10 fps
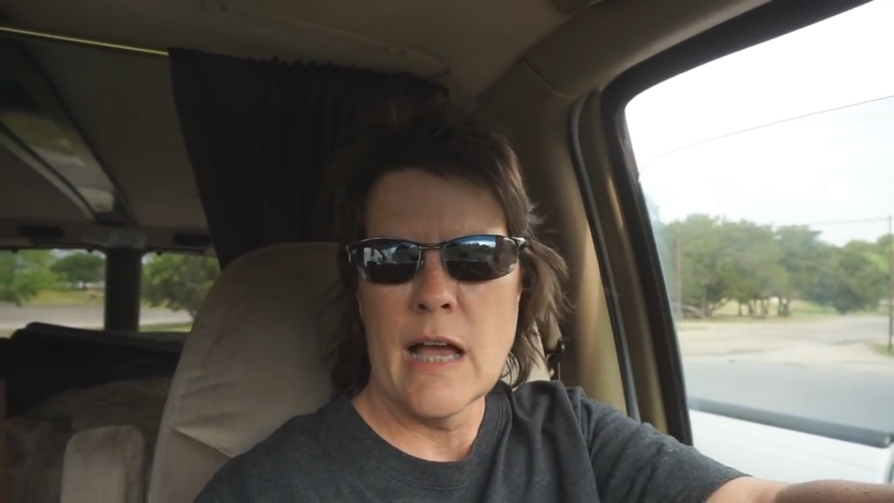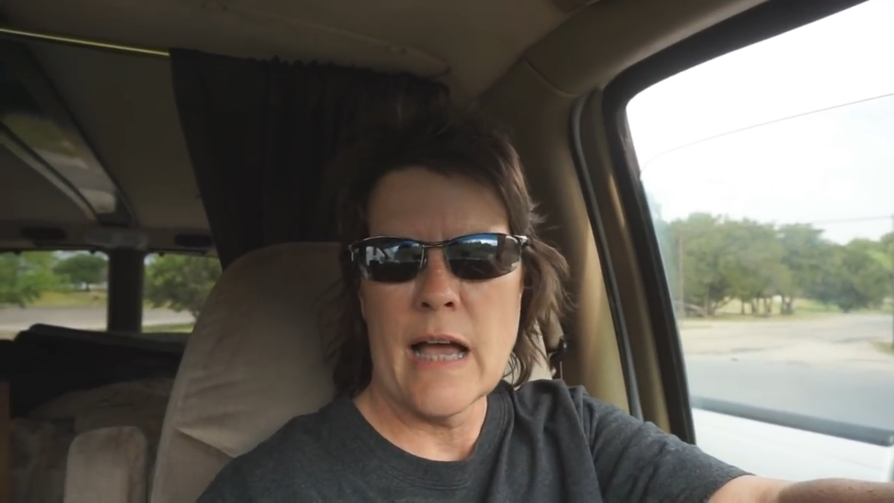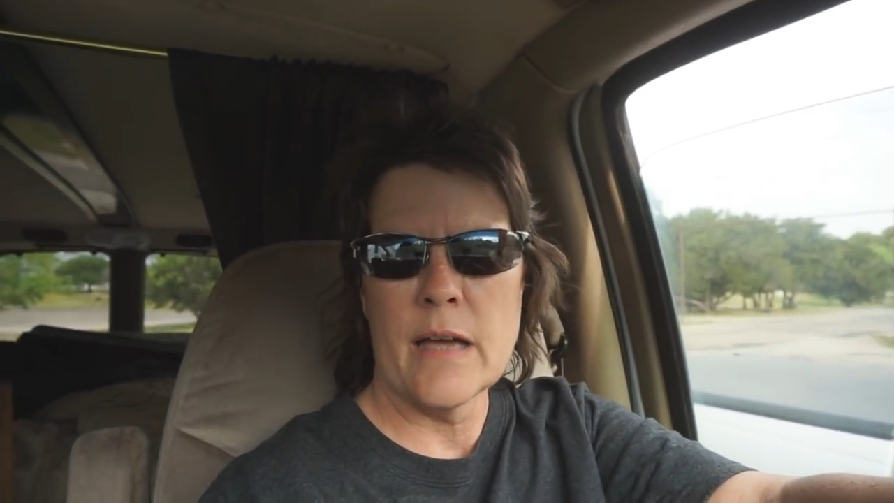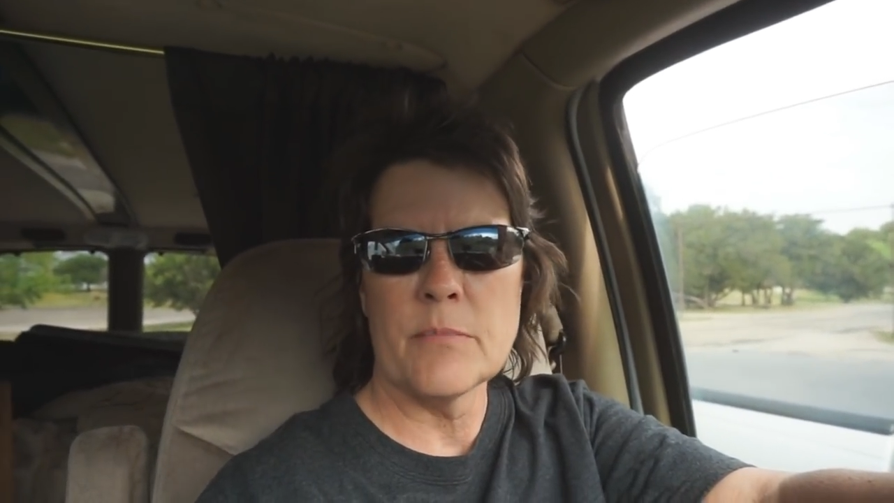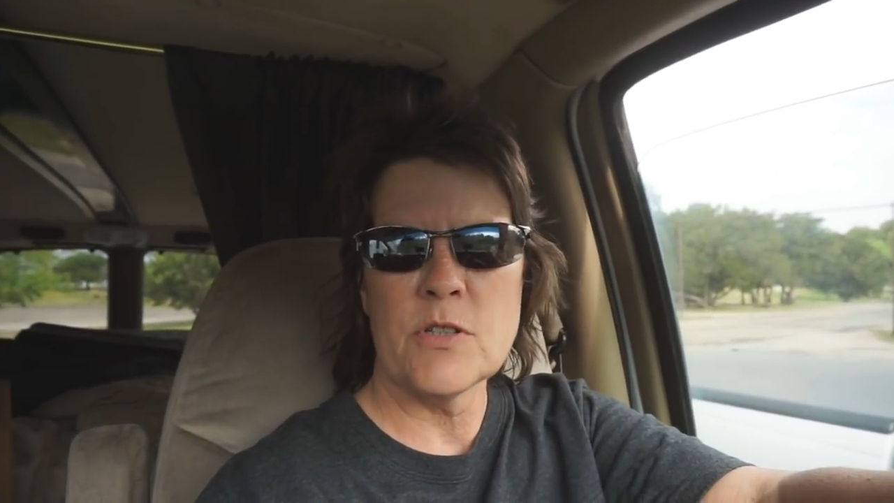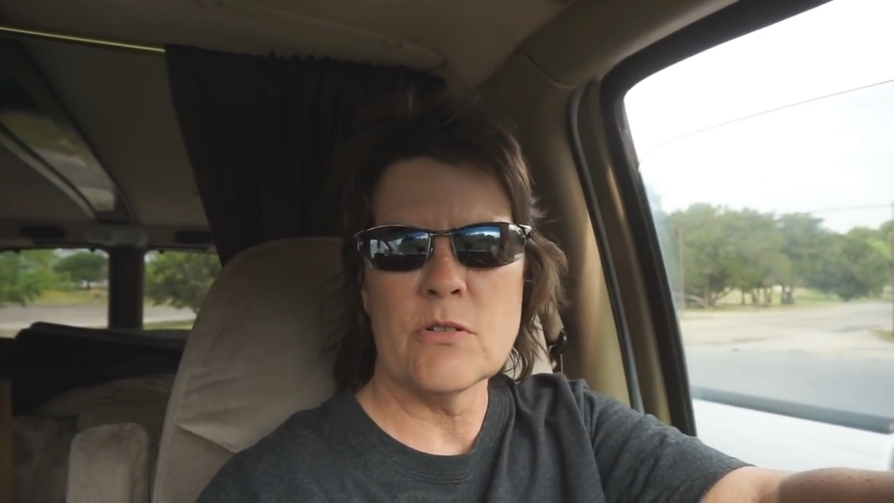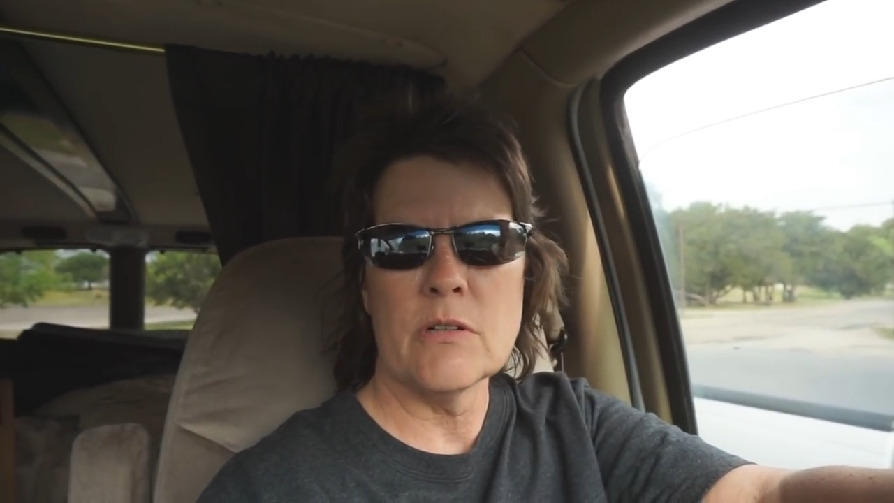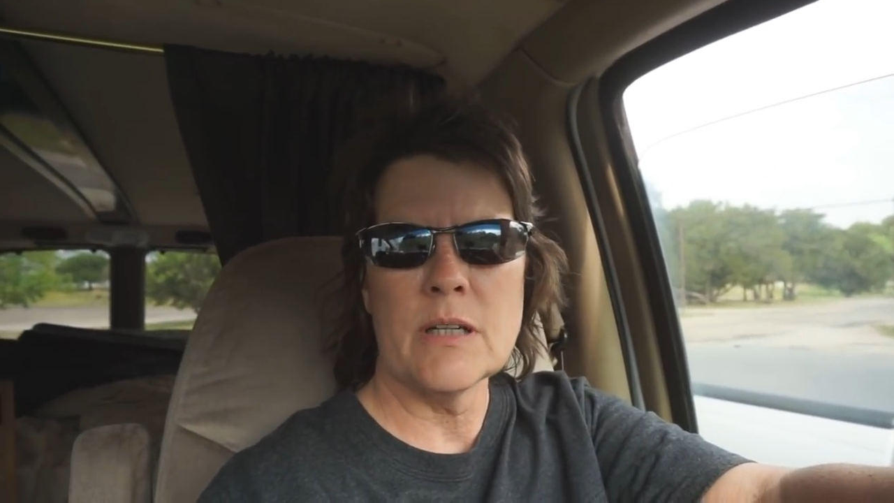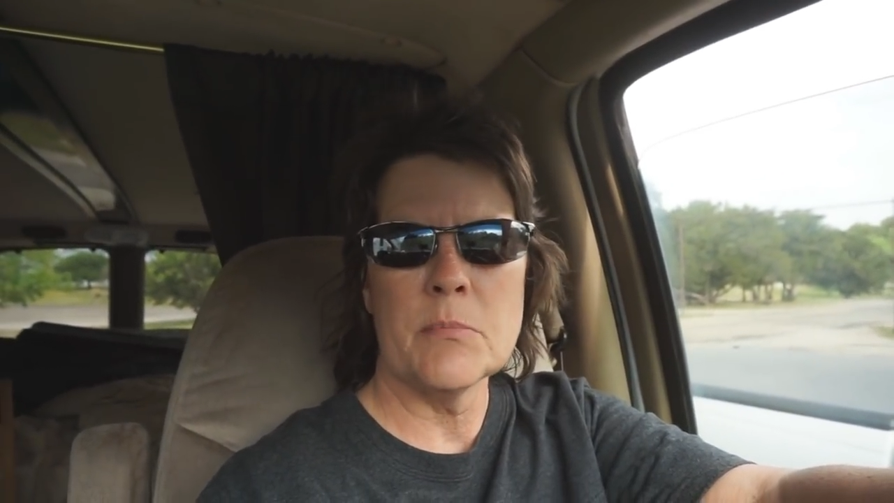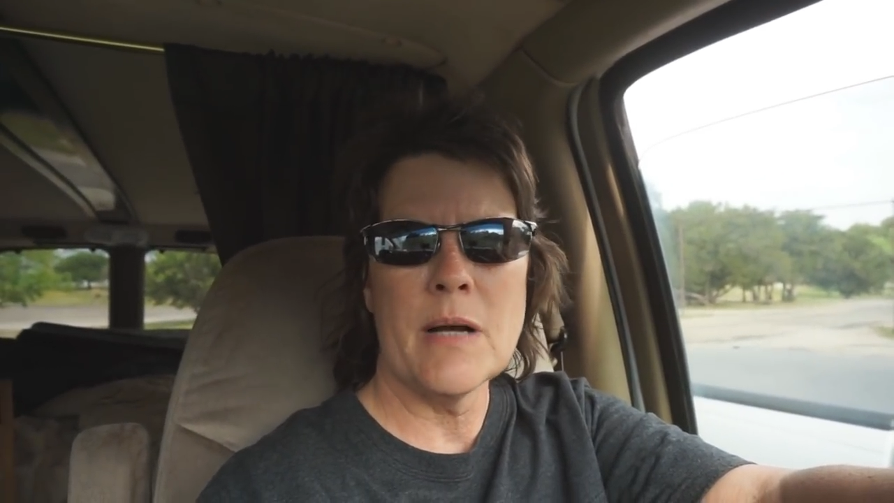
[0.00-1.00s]
I am
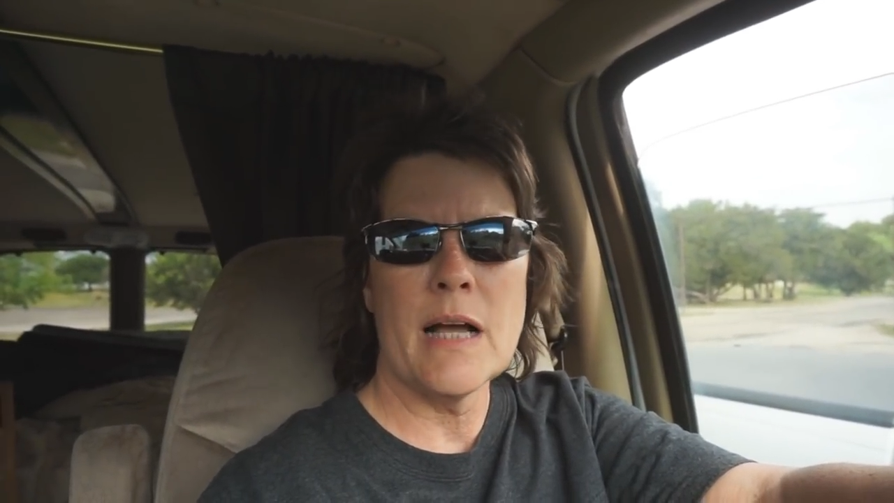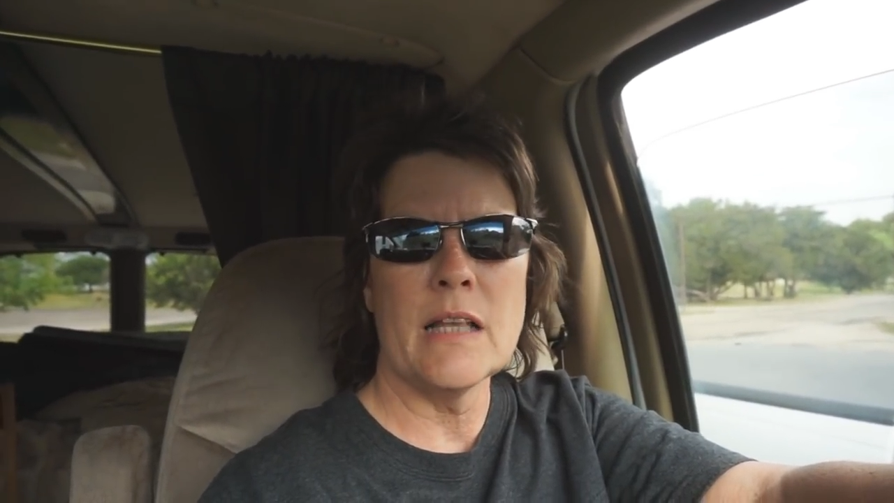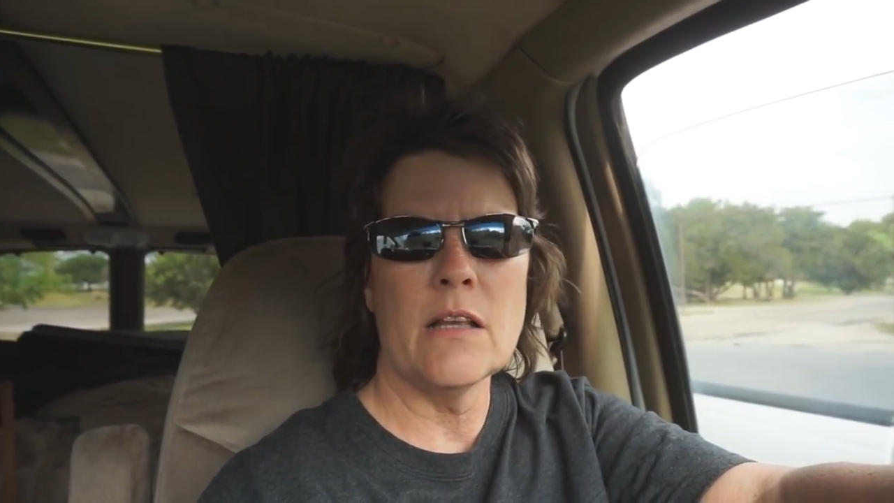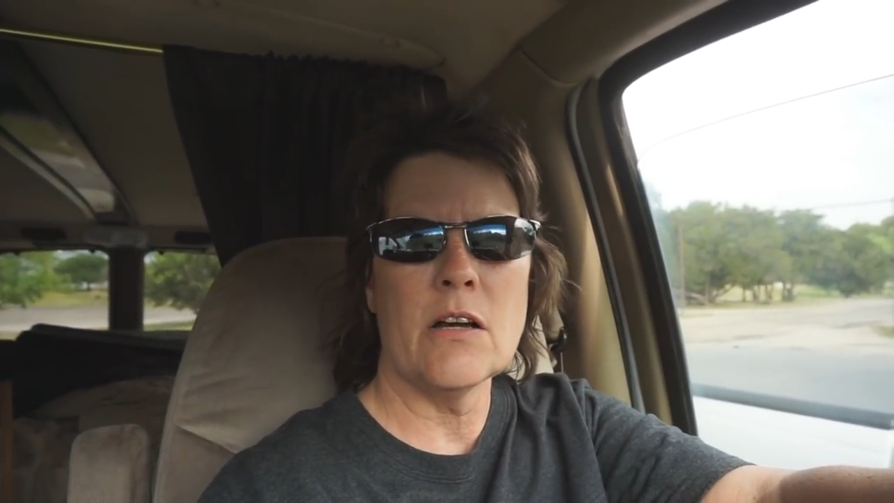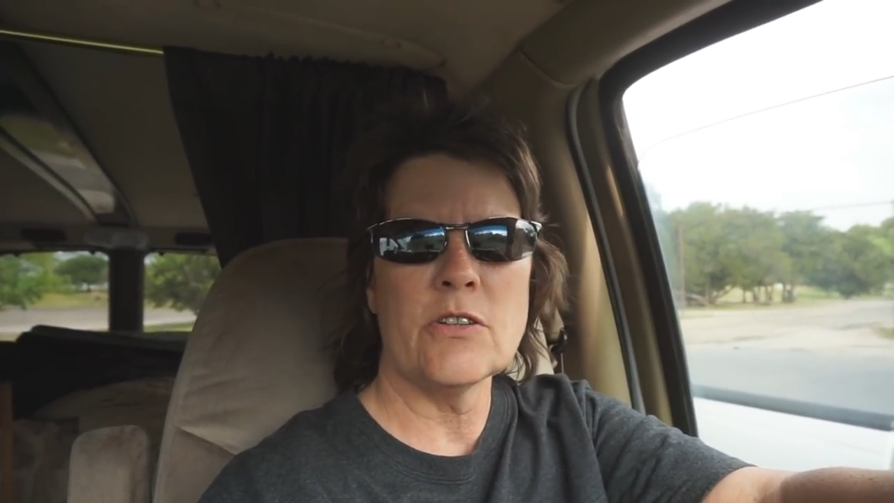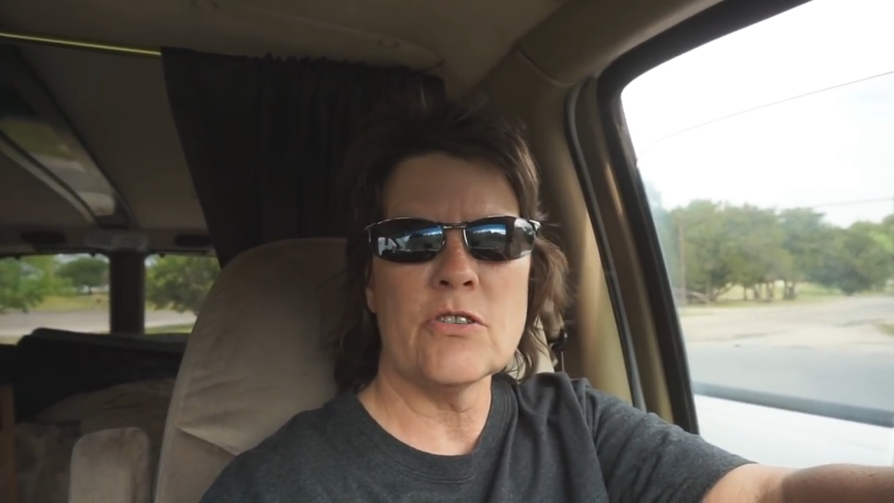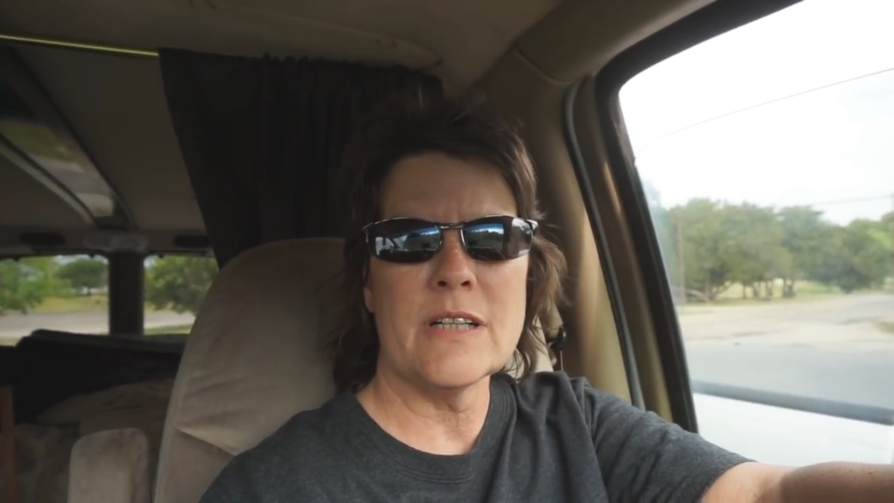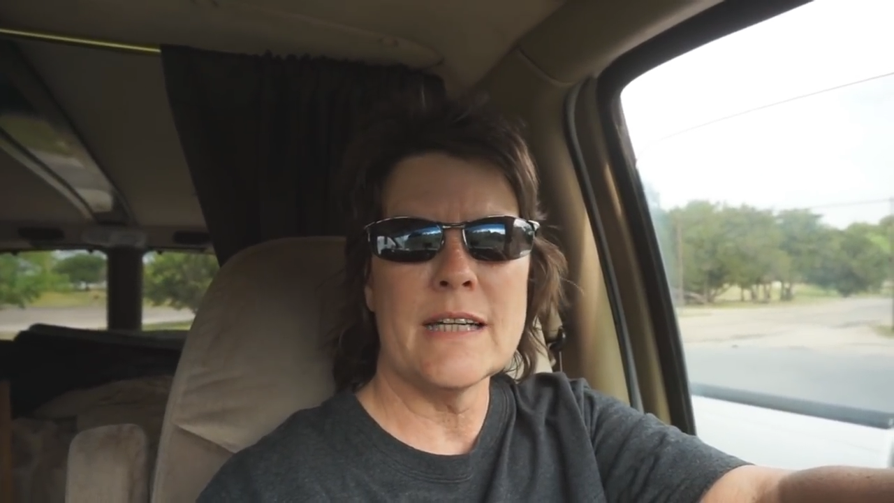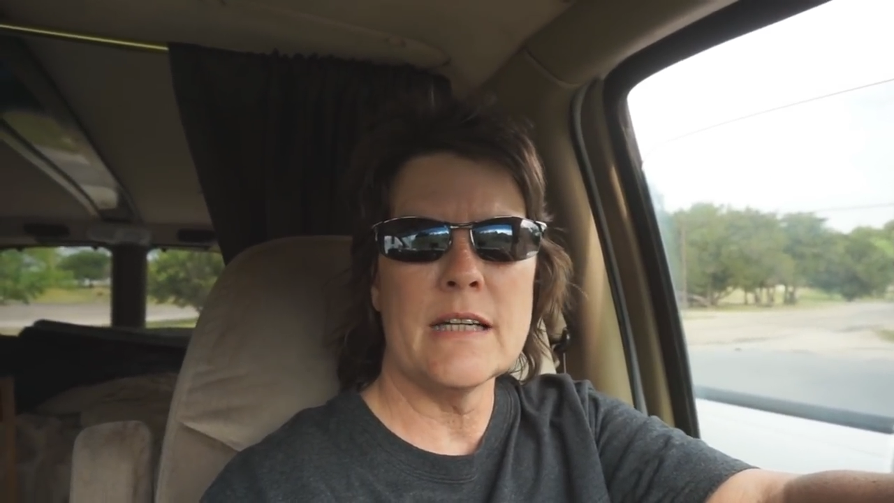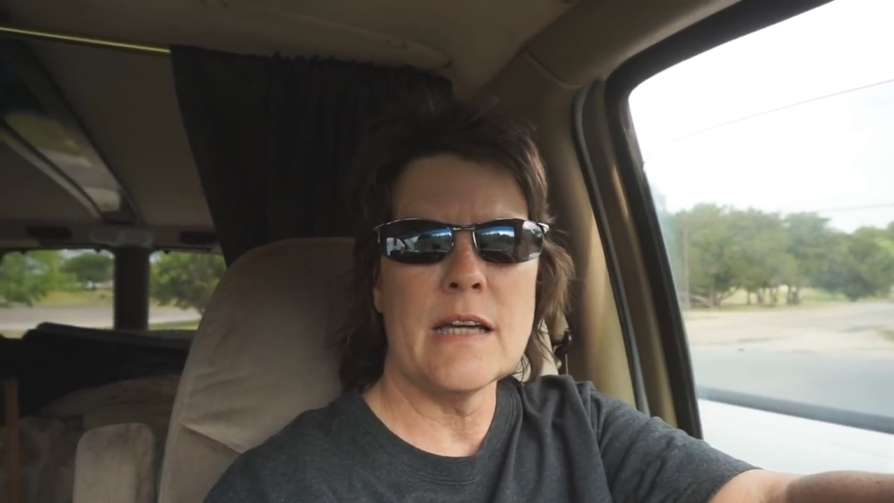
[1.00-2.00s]
doing my
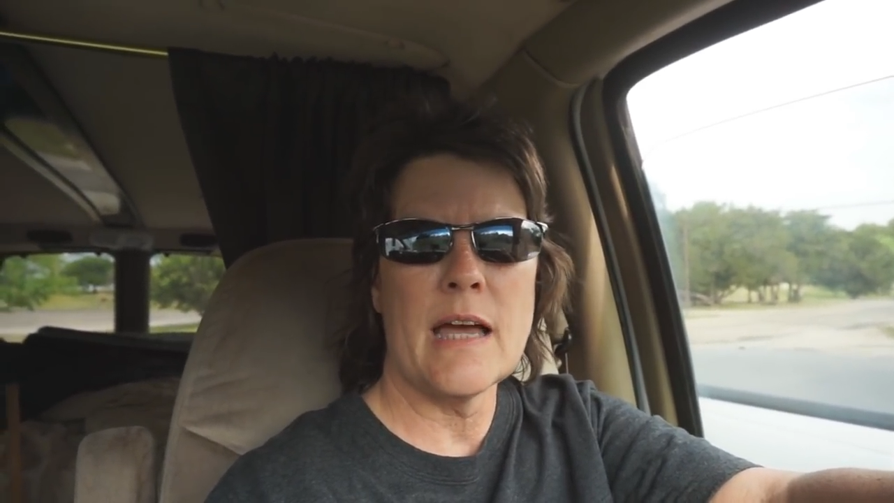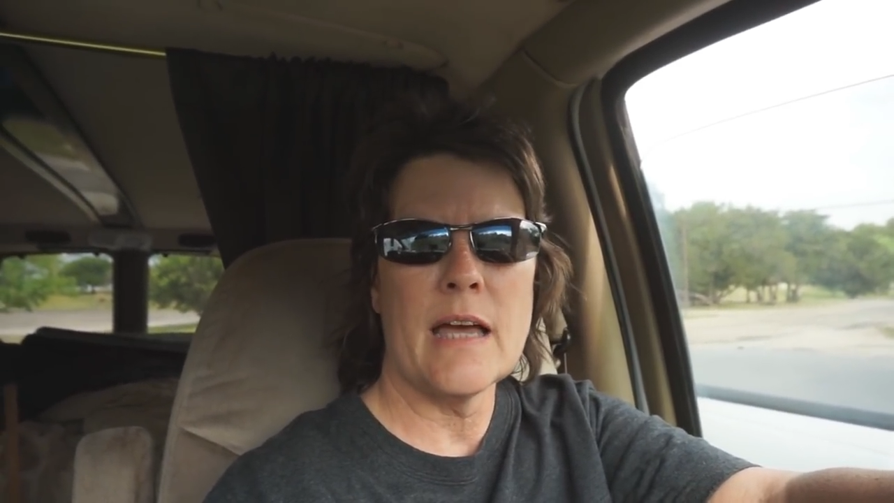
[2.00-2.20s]
laundry